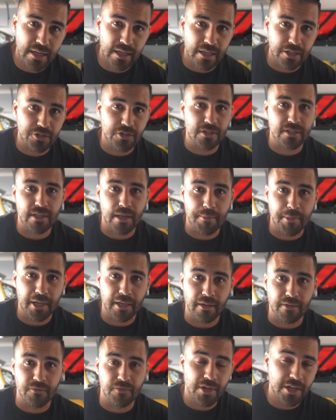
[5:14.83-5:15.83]
It's just that
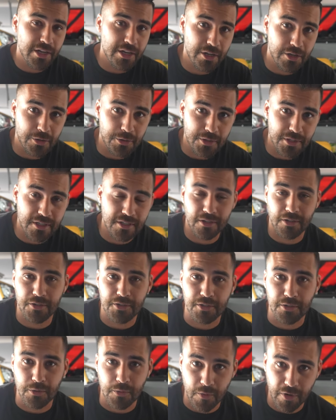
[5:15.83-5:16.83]
making videos is
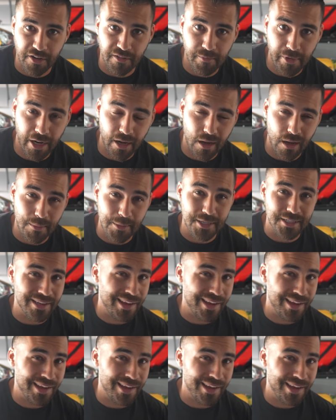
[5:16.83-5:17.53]
also one of my hobbies.